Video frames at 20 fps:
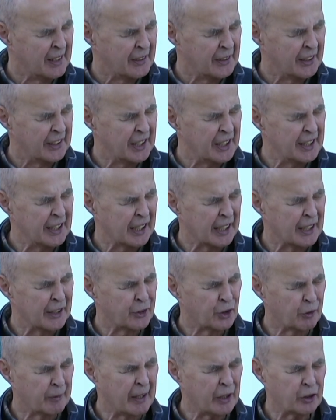the uh,
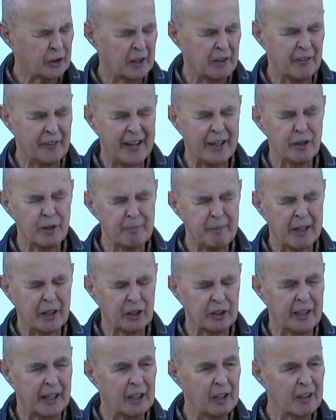director of adult
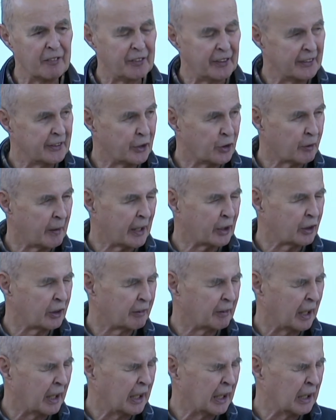mental health and the director
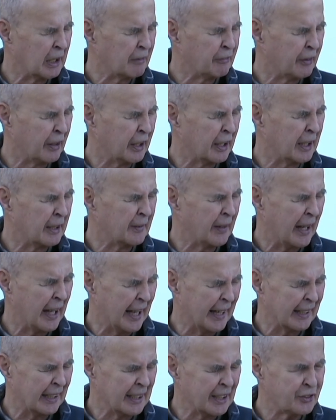of uh,
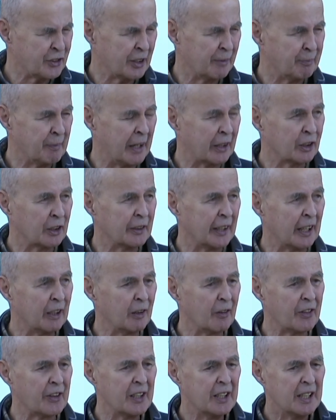adolescent mental
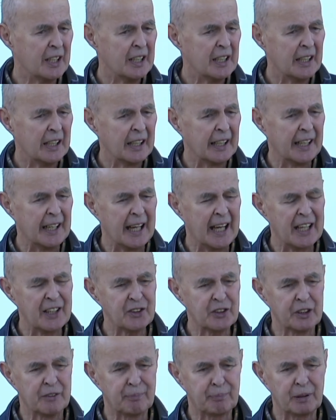health and
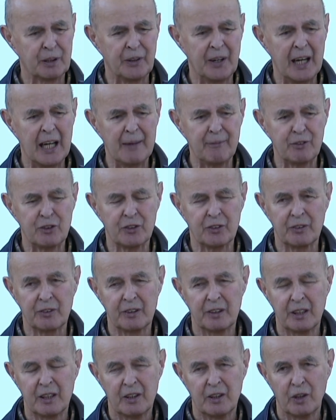asked if perhaps
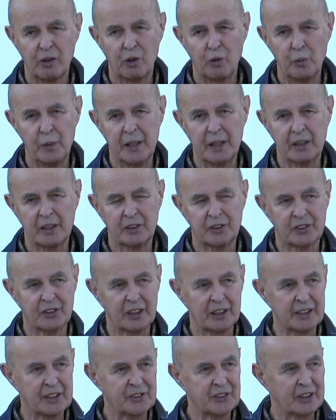we could
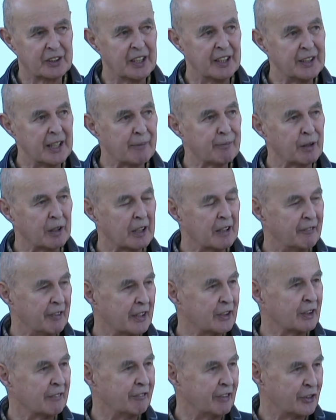solicit a number of
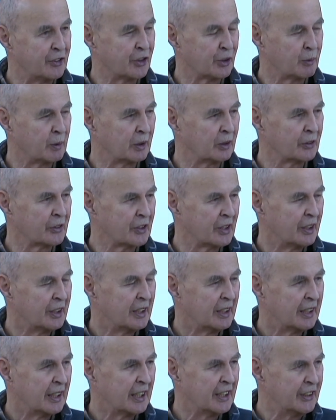individuals
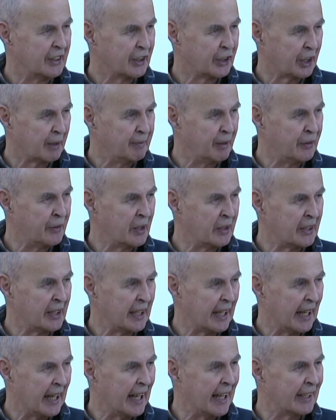in the community,
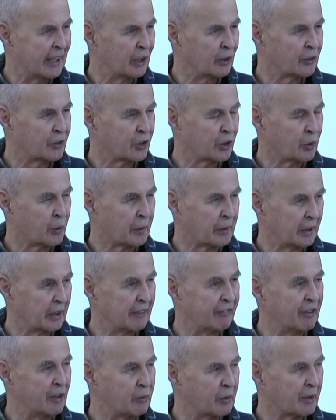adults who were
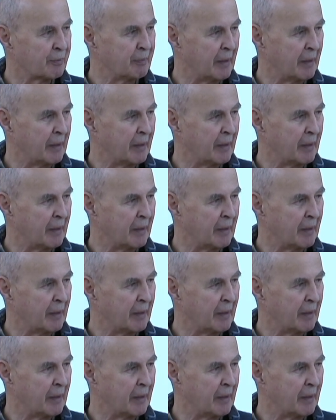living with